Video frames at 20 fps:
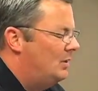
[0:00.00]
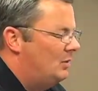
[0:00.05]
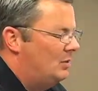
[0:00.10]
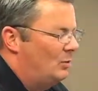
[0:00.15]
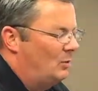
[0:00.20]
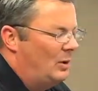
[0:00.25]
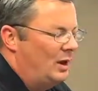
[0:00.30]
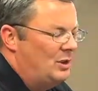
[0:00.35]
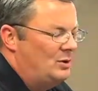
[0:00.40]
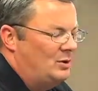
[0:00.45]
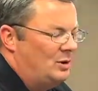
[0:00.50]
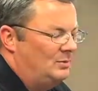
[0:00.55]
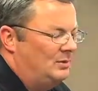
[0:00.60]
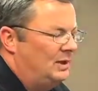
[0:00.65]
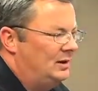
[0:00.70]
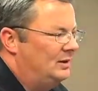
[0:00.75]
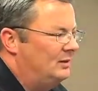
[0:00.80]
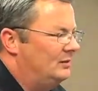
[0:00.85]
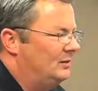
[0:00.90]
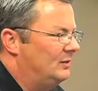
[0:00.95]
The way you
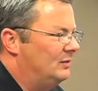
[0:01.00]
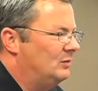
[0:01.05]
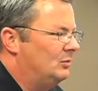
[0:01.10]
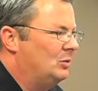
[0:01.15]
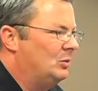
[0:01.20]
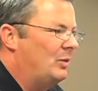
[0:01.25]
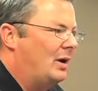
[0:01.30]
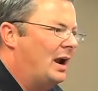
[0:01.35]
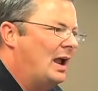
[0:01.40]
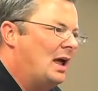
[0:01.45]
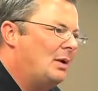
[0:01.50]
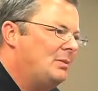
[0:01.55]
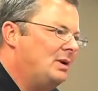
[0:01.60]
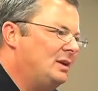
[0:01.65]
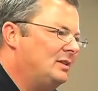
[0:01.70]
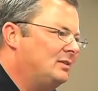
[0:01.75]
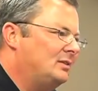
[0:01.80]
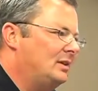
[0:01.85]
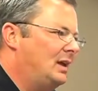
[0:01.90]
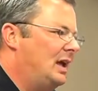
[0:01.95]
update the system, no matter how
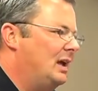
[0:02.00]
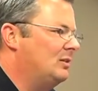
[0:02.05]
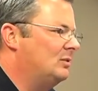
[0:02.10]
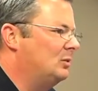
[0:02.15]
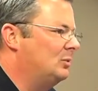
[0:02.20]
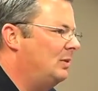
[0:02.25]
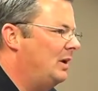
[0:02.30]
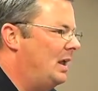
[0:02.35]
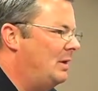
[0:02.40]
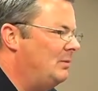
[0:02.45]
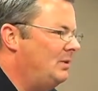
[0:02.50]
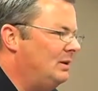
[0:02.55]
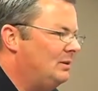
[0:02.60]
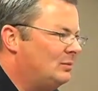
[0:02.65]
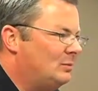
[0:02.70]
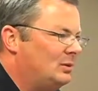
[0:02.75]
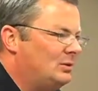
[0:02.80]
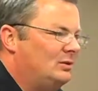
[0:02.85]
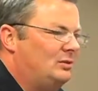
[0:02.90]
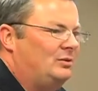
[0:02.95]
many sites, no matter how many
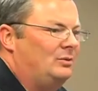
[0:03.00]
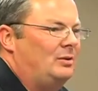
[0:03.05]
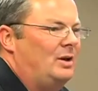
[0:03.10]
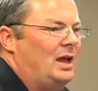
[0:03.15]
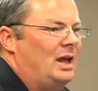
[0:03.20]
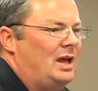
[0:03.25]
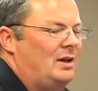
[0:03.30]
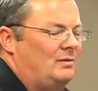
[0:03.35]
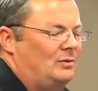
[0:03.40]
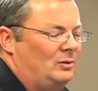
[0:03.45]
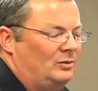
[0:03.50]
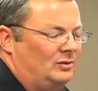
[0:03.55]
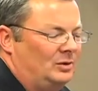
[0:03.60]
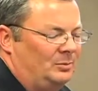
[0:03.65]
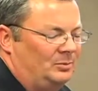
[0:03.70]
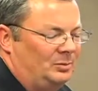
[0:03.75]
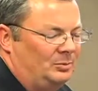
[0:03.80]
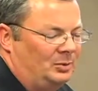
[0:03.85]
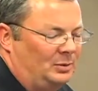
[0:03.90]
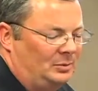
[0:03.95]
switches you have, you
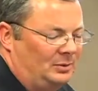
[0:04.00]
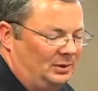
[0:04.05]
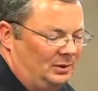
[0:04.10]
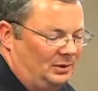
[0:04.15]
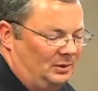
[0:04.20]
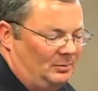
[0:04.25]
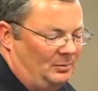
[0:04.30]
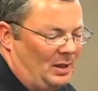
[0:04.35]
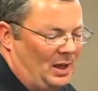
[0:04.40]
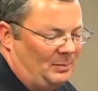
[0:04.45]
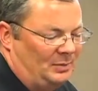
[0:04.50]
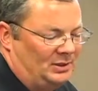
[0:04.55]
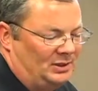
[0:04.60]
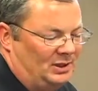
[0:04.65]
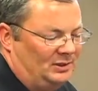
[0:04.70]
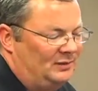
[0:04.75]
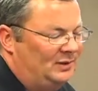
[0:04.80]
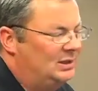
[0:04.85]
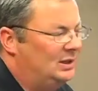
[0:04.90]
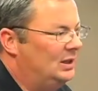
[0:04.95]
simply pop a
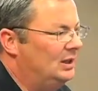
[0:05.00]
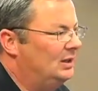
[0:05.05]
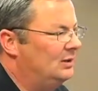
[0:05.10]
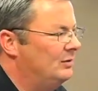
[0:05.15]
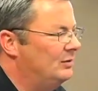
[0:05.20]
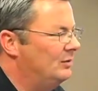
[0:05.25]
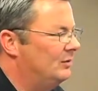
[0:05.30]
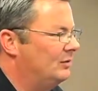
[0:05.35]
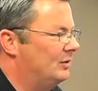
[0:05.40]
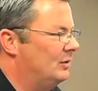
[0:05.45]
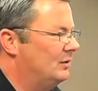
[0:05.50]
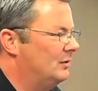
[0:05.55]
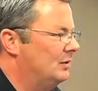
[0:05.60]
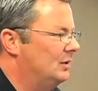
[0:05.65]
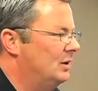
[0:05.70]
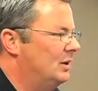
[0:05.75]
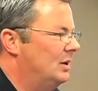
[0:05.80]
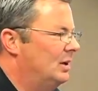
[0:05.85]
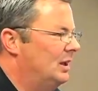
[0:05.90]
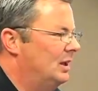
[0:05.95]
DVD in your
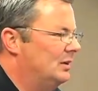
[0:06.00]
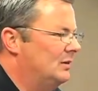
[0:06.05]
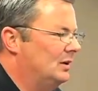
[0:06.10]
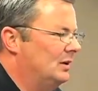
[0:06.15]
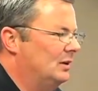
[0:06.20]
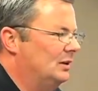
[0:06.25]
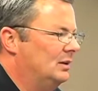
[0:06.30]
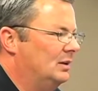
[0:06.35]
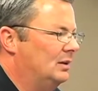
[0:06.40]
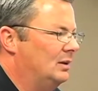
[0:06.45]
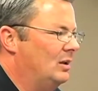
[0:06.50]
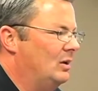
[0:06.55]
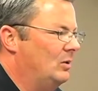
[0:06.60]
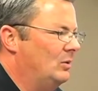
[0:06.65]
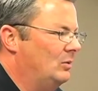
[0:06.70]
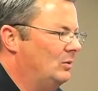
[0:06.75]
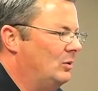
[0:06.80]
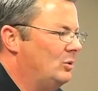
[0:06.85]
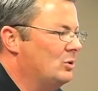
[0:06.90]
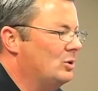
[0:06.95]
server and tell it to
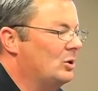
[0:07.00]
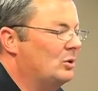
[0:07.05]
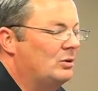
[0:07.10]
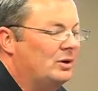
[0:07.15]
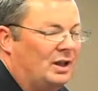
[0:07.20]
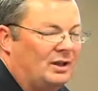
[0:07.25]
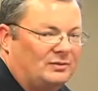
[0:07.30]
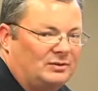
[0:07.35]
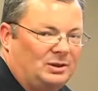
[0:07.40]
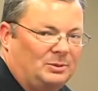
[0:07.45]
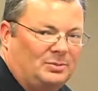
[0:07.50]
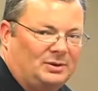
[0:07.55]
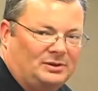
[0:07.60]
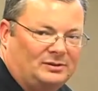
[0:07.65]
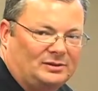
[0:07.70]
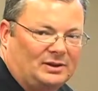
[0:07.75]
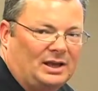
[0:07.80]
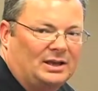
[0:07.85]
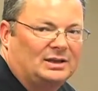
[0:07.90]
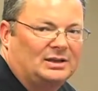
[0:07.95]
load. Or you can go to an FTP
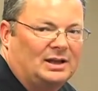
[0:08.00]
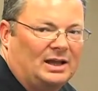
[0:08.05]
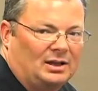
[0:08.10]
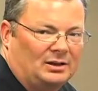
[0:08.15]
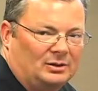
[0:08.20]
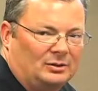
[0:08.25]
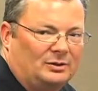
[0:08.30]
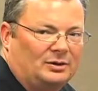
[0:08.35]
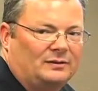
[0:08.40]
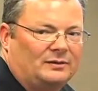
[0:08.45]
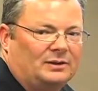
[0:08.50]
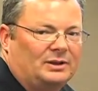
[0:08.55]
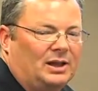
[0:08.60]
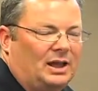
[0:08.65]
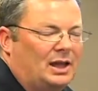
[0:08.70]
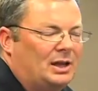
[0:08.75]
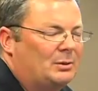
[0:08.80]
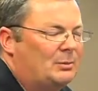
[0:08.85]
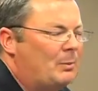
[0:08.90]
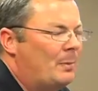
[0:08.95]
site and download it if you
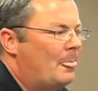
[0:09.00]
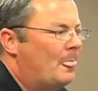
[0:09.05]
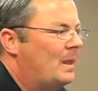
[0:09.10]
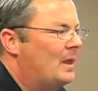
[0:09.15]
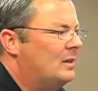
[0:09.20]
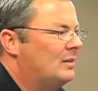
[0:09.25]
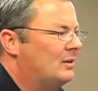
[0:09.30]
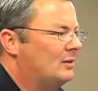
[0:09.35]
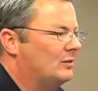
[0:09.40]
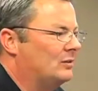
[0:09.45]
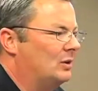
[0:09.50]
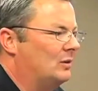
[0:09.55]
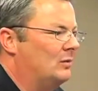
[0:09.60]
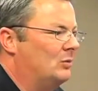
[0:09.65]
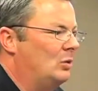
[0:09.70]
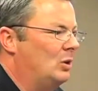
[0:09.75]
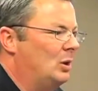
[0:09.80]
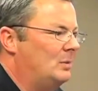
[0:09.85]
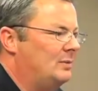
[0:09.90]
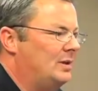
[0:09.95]
like. The
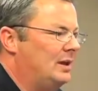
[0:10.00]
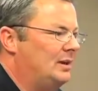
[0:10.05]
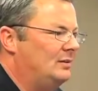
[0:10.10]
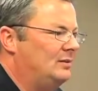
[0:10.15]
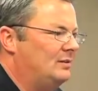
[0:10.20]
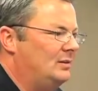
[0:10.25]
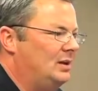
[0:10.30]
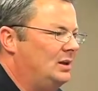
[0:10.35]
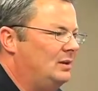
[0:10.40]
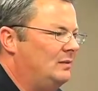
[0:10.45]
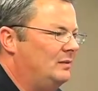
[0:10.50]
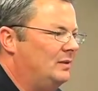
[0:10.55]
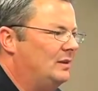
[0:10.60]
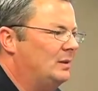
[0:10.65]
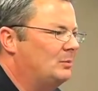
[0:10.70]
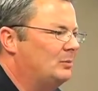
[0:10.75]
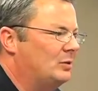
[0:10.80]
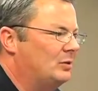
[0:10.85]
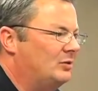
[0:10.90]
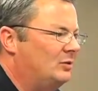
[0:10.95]
server will update itself and
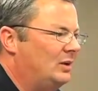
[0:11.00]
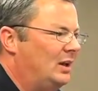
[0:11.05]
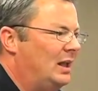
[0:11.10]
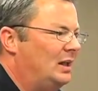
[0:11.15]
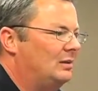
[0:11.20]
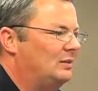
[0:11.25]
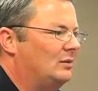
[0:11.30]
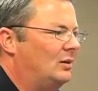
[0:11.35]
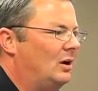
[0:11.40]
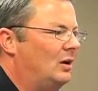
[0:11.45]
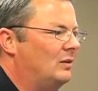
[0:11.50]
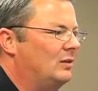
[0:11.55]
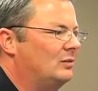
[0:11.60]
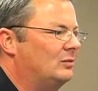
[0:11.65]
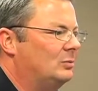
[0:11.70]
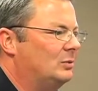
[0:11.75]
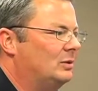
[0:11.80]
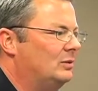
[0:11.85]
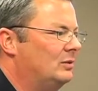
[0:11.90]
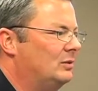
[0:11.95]
then push it out to all the
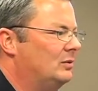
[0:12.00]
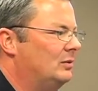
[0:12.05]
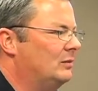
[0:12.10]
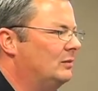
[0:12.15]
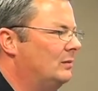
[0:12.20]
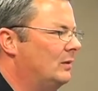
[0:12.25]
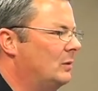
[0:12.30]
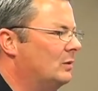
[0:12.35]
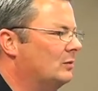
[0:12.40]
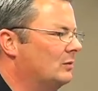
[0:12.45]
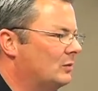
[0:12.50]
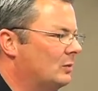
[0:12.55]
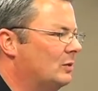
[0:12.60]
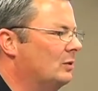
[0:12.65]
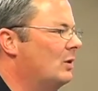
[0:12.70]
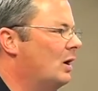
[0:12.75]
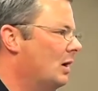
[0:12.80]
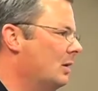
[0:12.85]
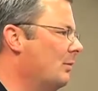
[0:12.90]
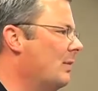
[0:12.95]
switches and phones for
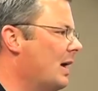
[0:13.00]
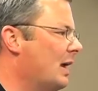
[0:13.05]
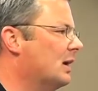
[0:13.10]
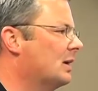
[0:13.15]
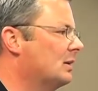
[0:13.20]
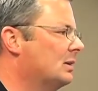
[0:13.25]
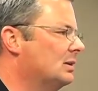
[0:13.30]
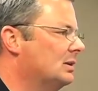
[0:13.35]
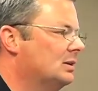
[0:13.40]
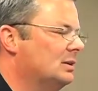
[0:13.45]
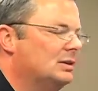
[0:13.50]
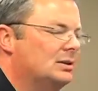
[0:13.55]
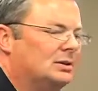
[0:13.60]
you automatically.